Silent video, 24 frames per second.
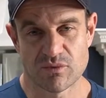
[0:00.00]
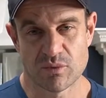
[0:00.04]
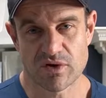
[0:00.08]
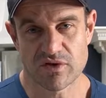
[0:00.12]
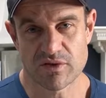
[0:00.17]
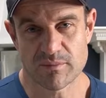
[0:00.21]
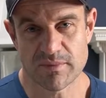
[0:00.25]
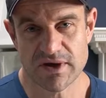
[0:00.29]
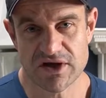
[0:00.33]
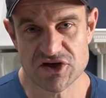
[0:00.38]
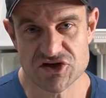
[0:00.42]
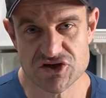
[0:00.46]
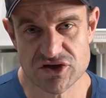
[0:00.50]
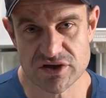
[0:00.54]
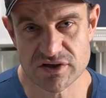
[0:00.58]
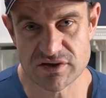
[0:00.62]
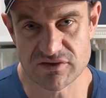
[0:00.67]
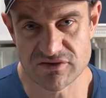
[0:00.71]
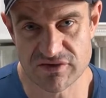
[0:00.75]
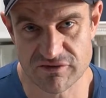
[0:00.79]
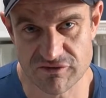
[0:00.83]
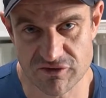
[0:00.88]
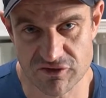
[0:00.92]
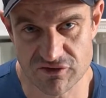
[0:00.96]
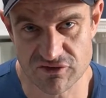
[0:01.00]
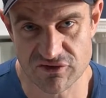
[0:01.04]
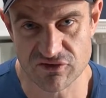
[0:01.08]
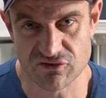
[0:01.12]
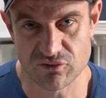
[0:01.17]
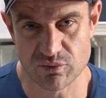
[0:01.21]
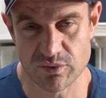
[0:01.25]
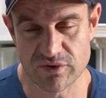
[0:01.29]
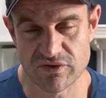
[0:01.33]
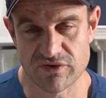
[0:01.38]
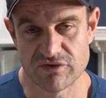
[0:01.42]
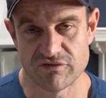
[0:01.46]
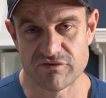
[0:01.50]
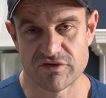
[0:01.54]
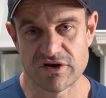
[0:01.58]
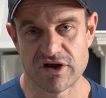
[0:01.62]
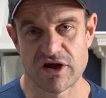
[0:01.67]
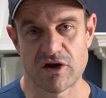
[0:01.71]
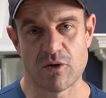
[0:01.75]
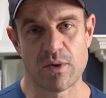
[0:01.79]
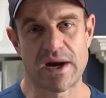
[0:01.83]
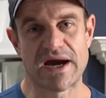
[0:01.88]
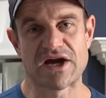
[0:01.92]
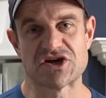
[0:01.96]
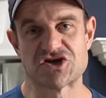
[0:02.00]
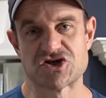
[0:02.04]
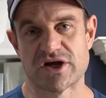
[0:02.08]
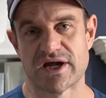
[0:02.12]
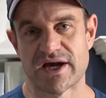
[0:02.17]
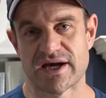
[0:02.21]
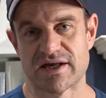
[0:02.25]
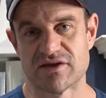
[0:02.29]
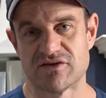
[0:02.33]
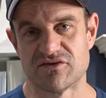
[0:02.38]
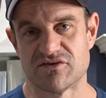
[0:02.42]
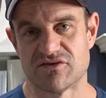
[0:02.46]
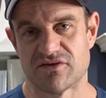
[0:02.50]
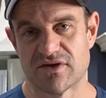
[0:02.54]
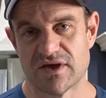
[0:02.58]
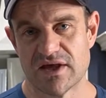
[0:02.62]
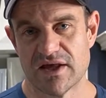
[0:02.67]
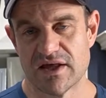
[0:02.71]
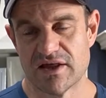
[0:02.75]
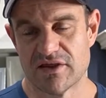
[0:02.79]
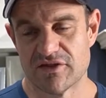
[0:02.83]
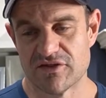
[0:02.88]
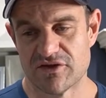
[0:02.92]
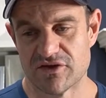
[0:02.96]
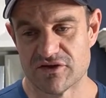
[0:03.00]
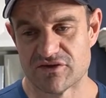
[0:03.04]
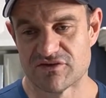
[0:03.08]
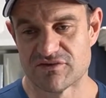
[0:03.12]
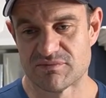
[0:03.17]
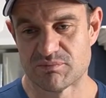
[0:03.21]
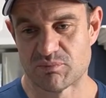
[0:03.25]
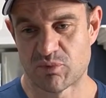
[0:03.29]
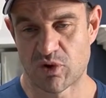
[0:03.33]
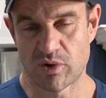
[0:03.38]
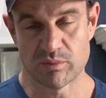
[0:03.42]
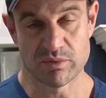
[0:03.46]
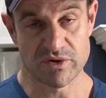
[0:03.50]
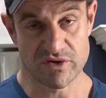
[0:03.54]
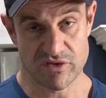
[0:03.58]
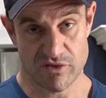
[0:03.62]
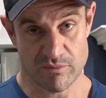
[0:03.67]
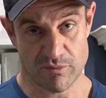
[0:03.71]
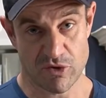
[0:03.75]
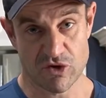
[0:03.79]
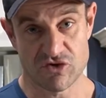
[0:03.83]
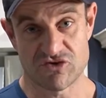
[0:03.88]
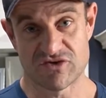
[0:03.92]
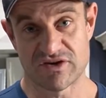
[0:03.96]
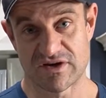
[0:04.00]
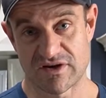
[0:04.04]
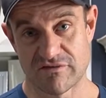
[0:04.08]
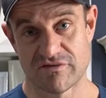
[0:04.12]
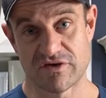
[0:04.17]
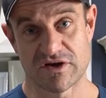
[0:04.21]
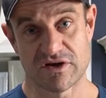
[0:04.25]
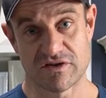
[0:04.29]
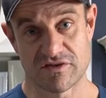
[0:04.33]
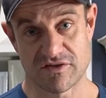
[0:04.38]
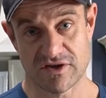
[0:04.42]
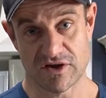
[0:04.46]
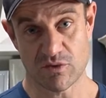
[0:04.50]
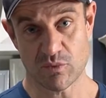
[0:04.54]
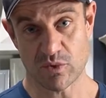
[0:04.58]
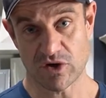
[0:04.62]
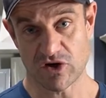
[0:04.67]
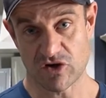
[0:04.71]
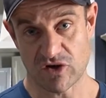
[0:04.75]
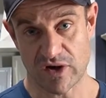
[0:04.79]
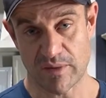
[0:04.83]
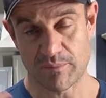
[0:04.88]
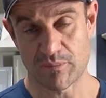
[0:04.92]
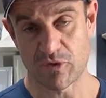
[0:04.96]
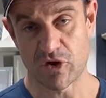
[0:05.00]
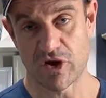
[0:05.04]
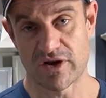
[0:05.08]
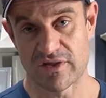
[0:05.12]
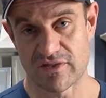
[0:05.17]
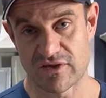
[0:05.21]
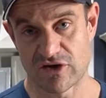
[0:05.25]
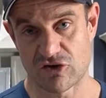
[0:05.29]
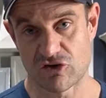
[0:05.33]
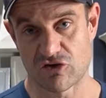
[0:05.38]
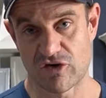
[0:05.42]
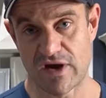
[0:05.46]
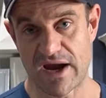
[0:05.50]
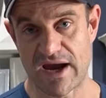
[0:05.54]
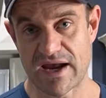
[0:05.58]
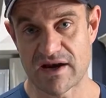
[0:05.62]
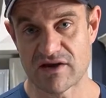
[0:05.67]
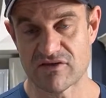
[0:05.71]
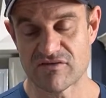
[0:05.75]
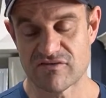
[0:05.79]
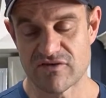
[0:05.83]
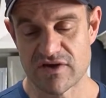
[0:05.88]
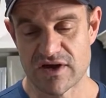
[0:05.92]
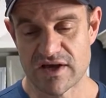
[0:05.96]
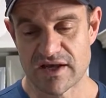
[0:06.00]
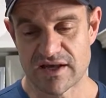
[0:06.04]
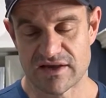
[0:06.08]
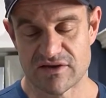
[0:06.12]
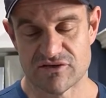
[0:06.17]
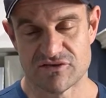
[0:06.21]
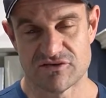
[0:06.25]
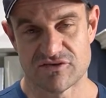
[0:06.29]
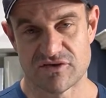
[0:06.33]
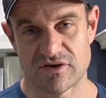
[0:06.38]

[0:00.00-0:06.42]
one of the major differences with the video action ads that's probably the most significant thing when you're uploading the creative is